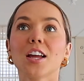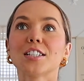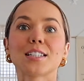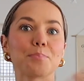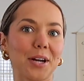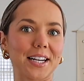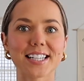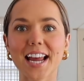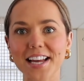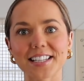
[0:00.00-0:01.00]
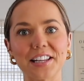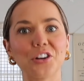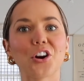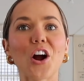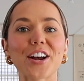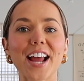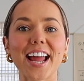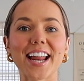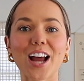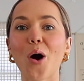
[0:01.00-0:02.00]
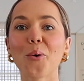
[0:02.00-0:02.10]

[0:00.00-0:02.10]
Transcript: spring days in the garden,